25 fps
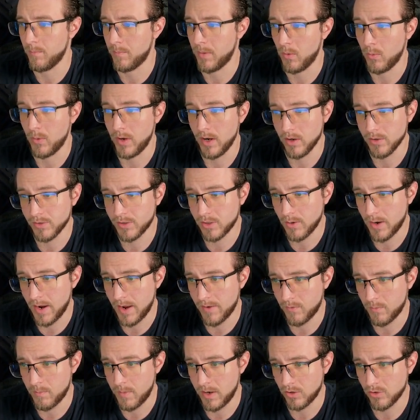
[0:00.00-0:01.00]
but we also
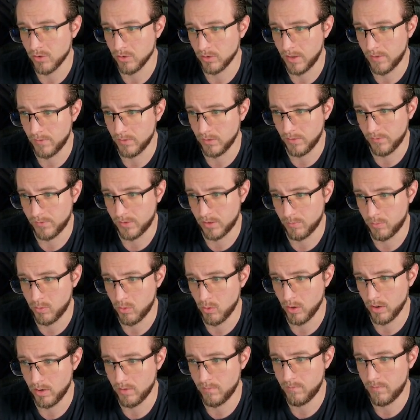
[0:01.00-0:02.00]
have a major level of
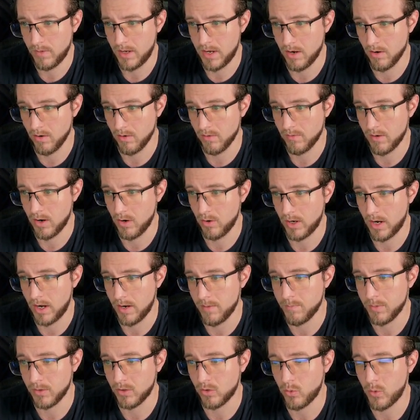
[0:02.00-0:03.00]
support here,
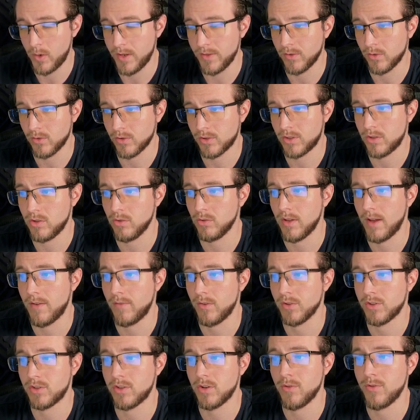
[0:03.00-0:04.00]
okay, between those two levels.